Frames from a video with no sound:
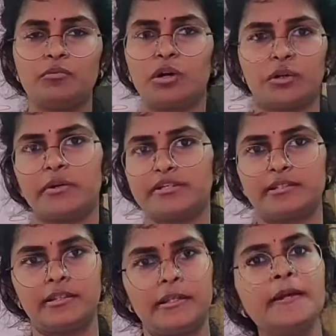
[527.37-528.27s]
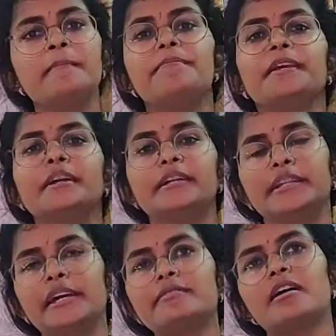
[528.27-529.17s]
whatever is needed in
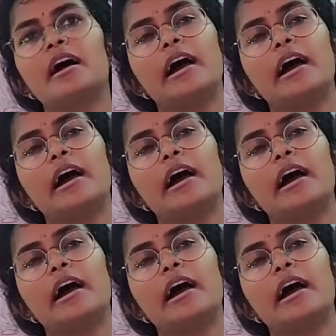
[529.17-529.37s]
case,